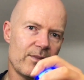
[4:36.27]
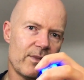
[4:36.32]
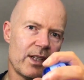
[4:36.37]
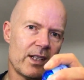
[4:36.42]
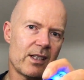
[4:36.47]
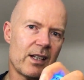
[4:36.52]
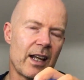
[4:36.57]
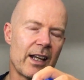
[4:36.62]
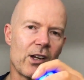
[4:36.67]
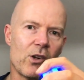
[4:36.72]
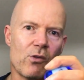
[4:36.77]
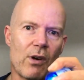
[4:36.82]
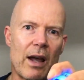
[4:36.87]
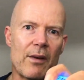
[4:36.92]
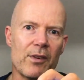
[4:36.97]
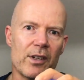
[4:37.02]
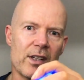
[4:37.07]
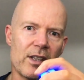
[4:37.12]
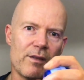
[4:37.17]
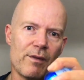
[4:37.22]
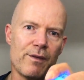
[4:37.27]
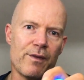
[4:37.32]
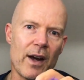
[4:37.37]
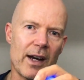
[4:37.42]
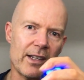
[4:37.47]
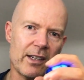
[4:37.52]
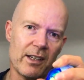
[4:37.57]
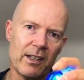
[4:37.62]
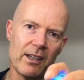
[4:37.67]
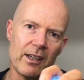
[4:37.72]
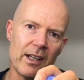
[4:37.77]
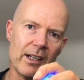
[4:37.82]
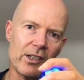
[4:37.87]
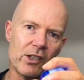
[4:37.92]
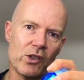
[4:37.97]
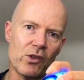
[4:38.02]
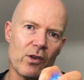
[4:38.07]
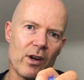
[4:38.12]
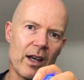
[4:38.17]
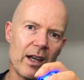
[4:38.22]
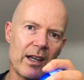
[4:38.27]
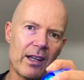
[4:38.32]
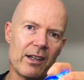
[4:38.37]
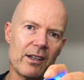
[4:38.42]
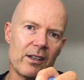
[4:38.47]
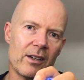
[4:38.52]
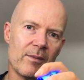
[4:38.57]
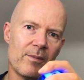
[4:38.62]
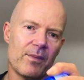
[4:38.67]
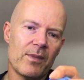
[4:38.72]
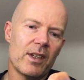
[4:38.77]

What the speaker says: It's like gravity fighting against your hand.